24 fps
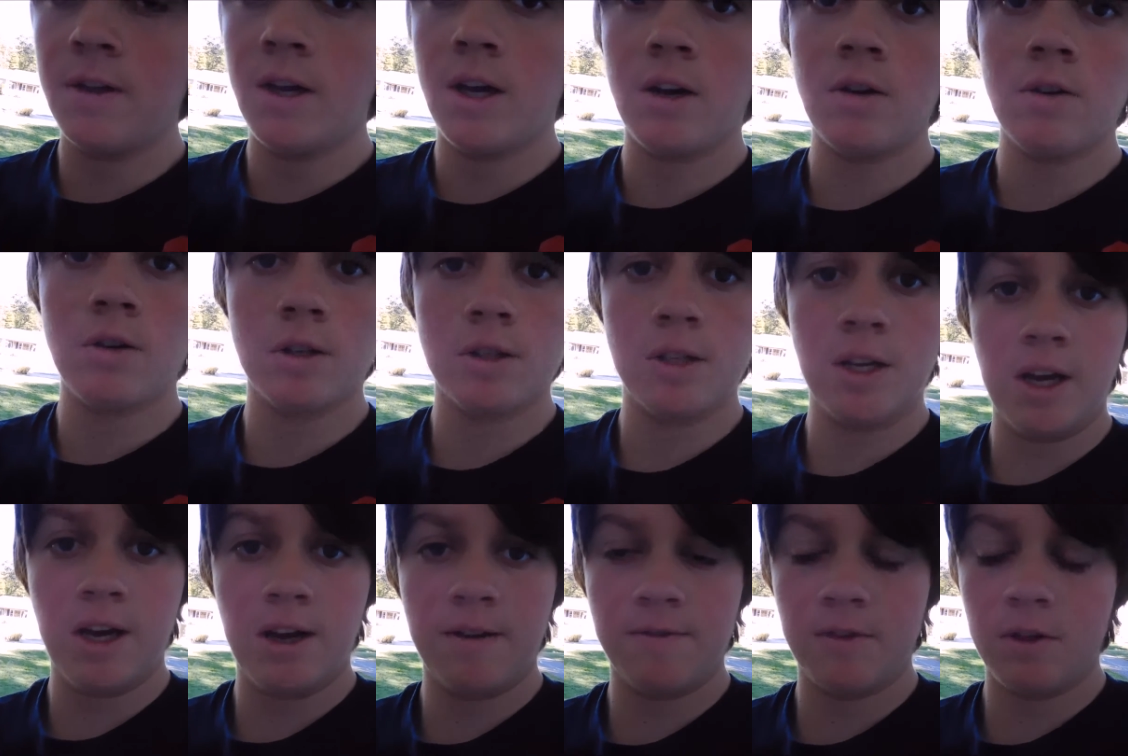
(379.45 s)
now because
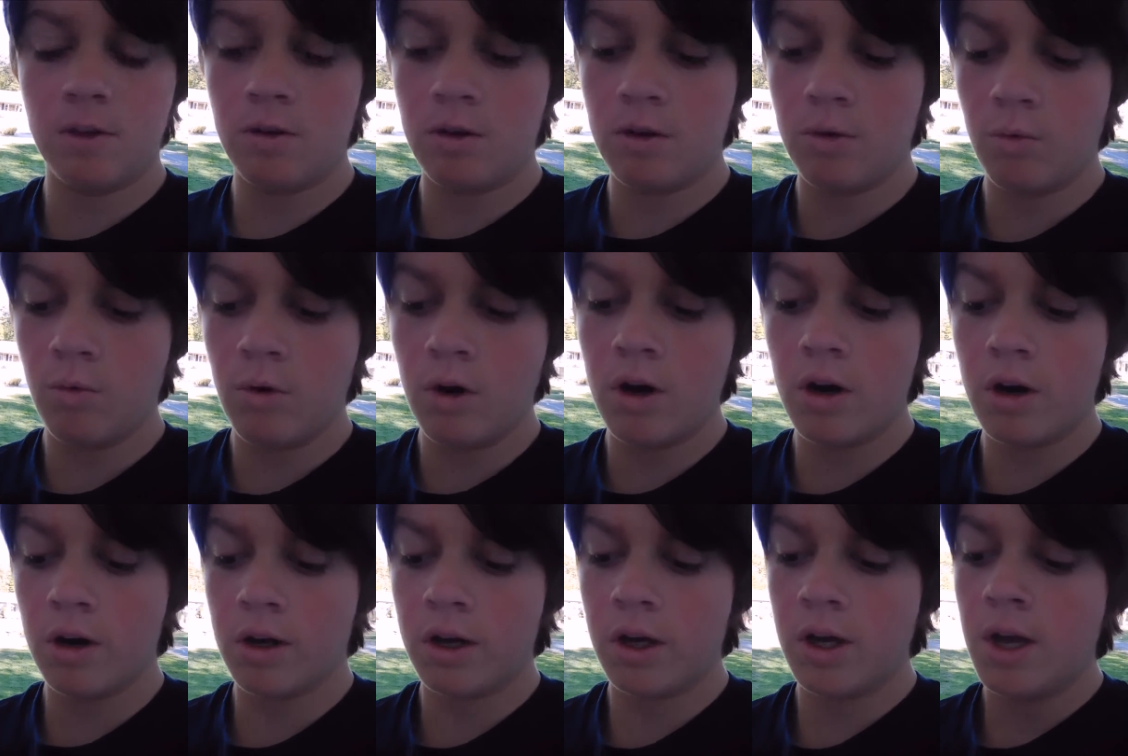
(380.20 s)
I have to go to
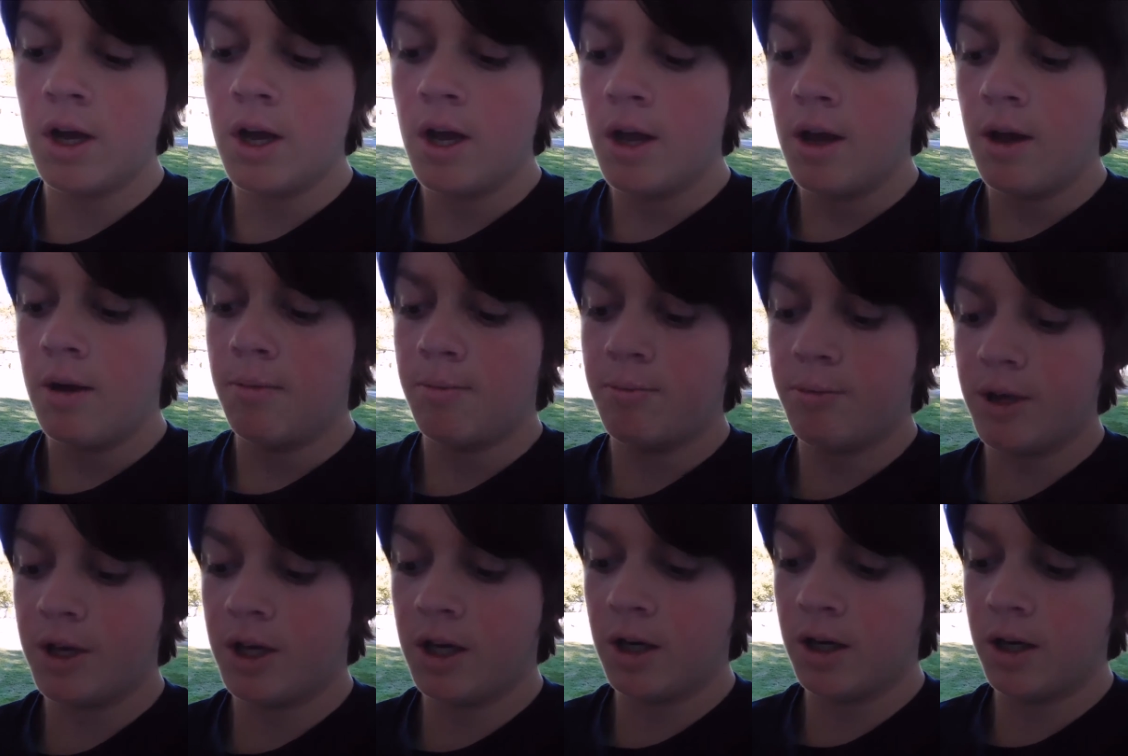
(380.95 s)
work
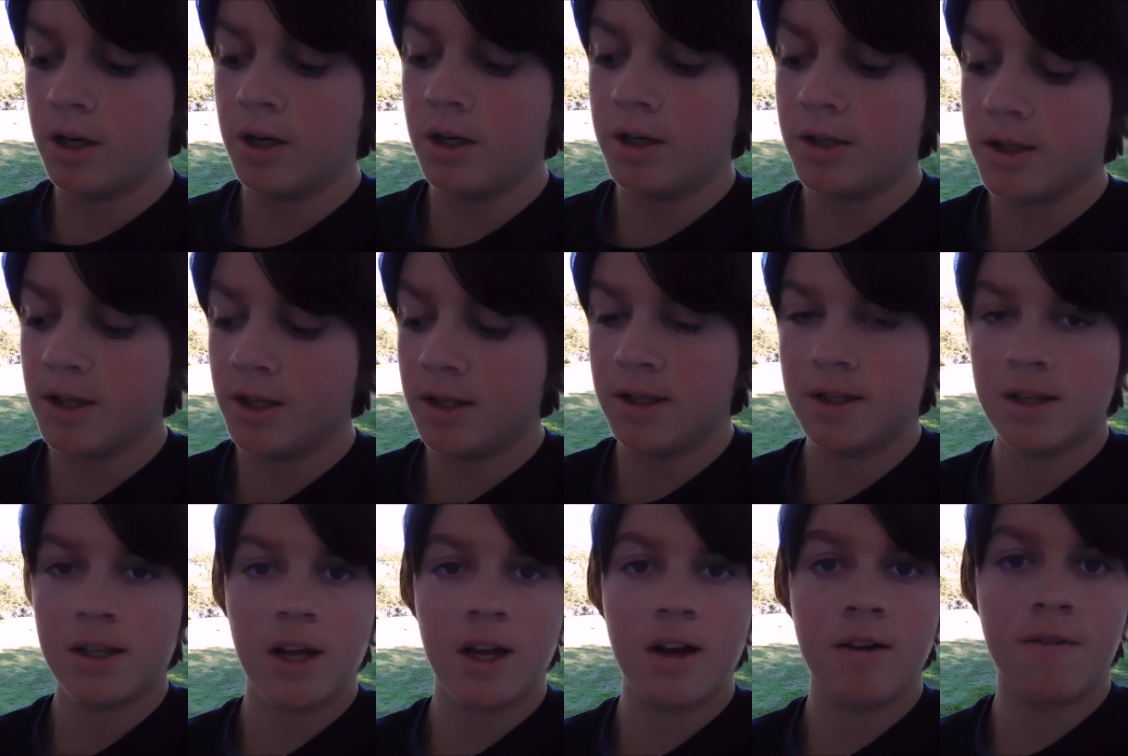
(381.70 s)
because
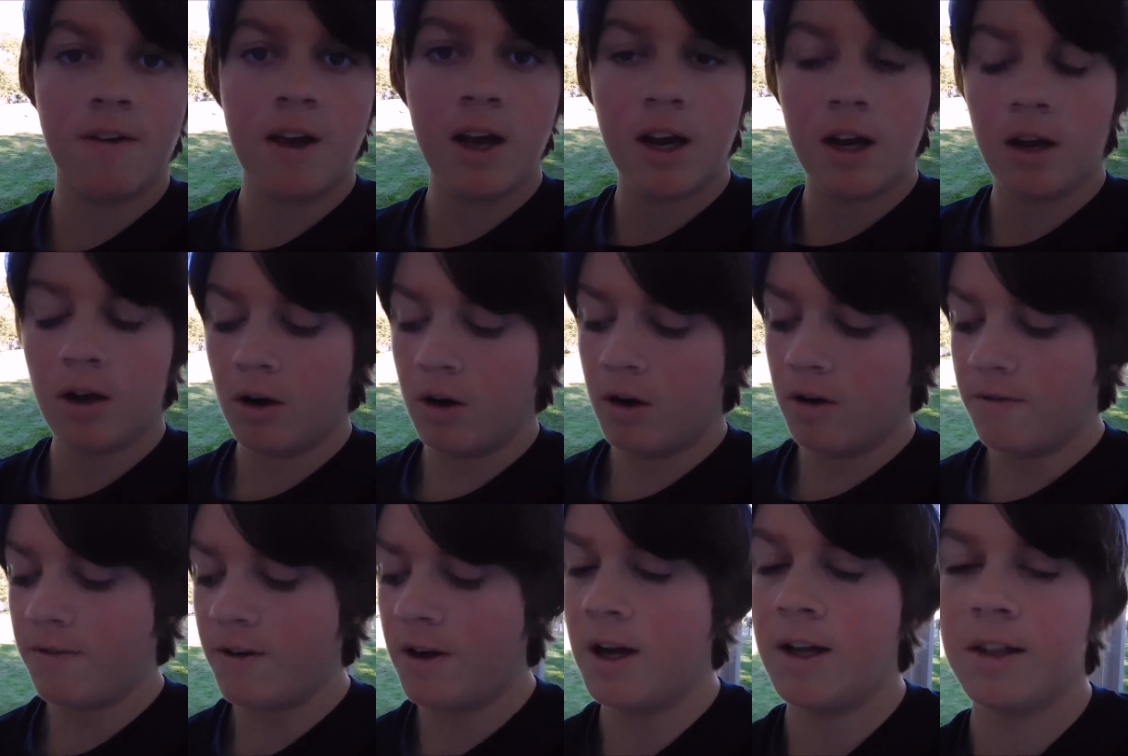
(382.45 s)
instead of getting
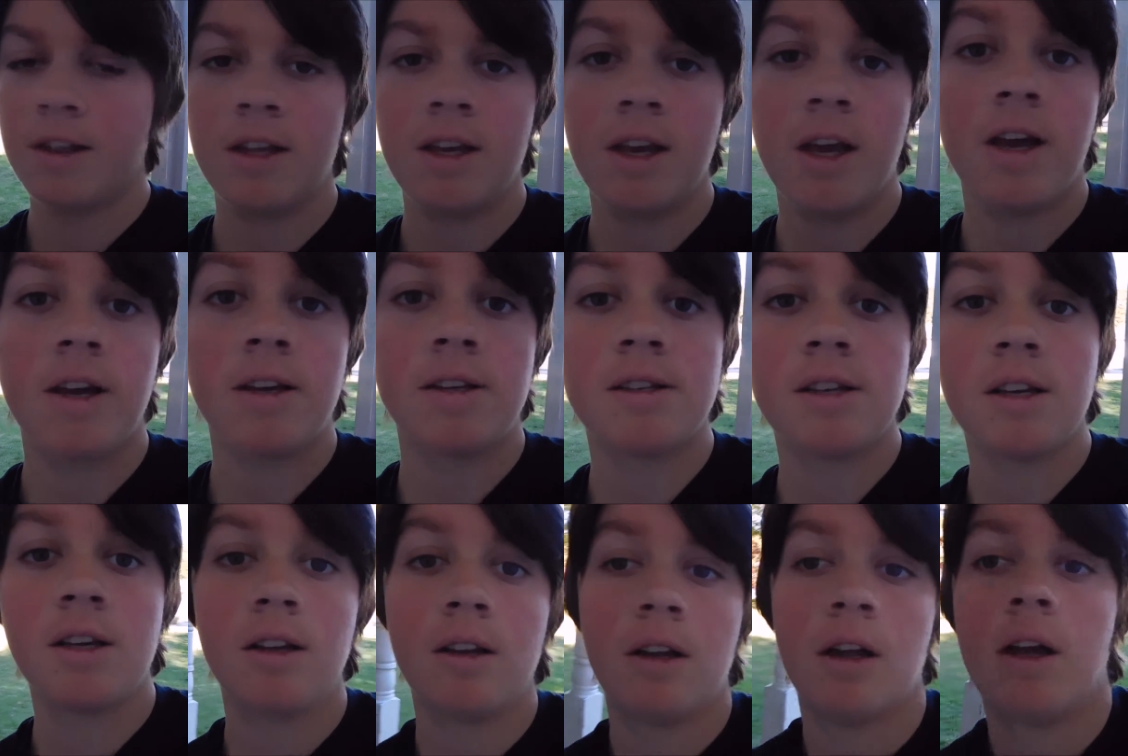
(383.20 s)
off at the
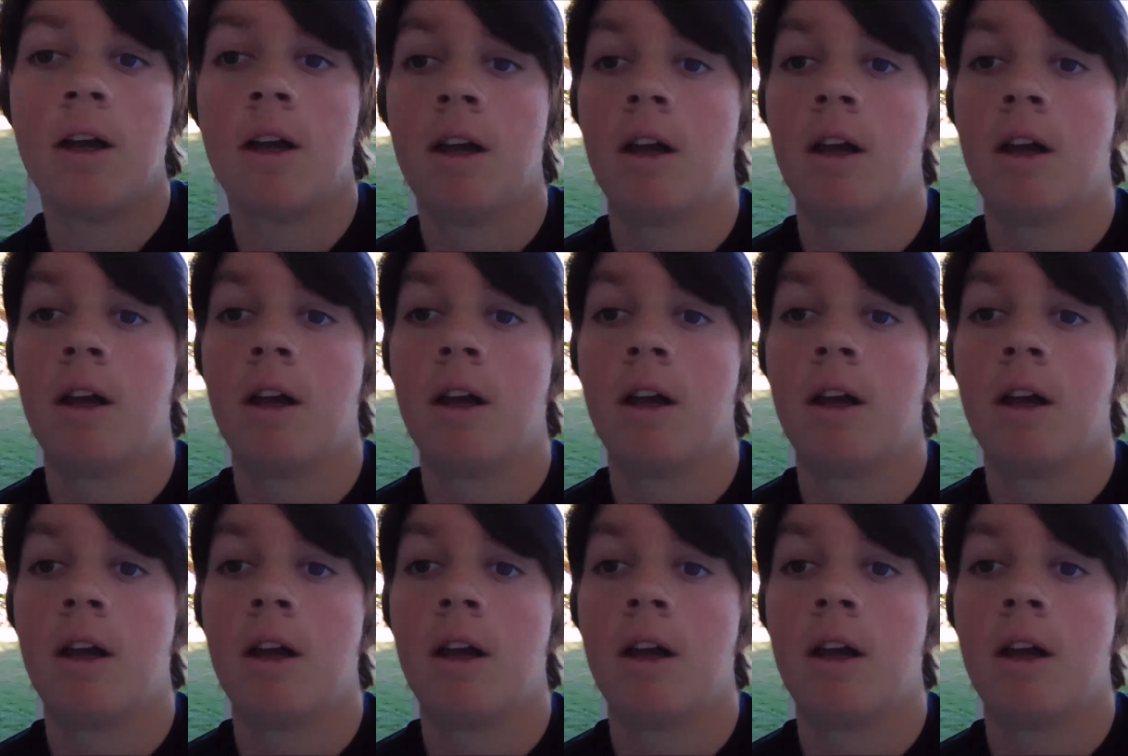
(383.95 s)
exit